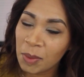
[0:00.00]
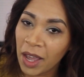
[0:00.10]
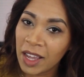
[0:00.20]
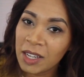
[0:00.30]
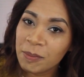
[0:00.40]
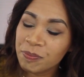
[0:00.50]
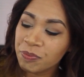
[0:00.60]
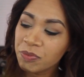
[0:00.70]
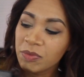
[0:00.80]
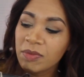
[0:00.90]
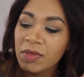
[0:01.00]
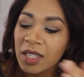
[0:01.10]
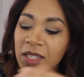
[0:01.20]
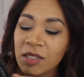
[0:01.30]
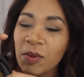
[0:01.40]
bag.
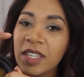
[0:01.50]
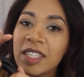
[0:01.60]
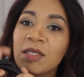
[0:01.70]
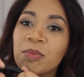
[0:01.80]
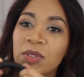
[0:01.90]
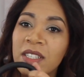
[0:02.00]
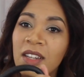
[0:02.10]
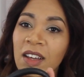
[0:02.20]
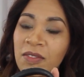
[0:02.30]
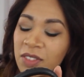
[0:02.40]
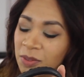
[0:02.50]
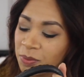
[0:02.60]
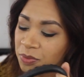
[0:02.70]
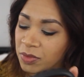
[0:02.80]
This one is pre-loved.